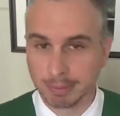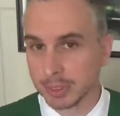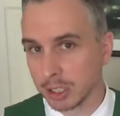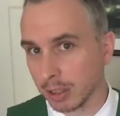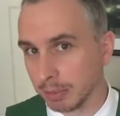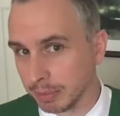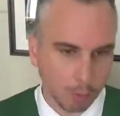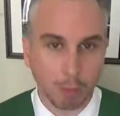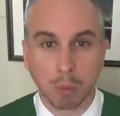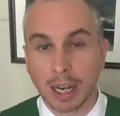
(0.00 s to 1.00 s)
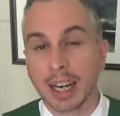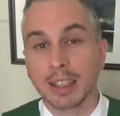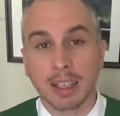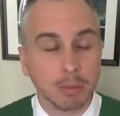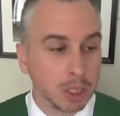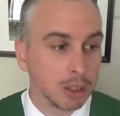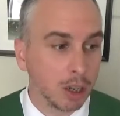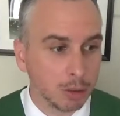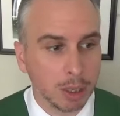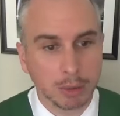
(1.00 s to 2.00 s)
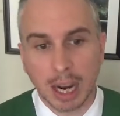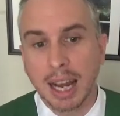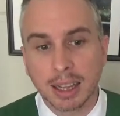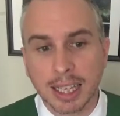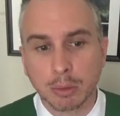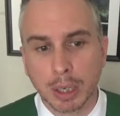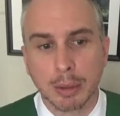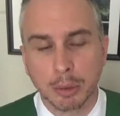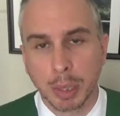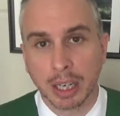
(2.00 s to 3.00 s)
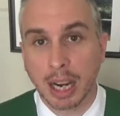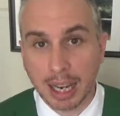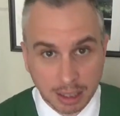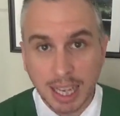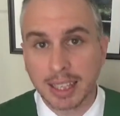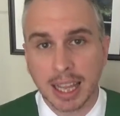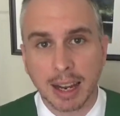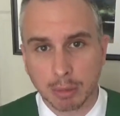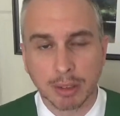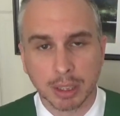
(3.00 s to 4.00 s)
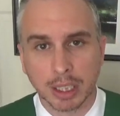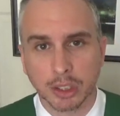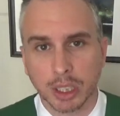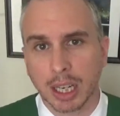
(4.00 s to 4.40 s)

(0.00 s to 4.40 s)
So Rey, and then we could talk about Rey. I liked Rey's parents. I liked that revelation.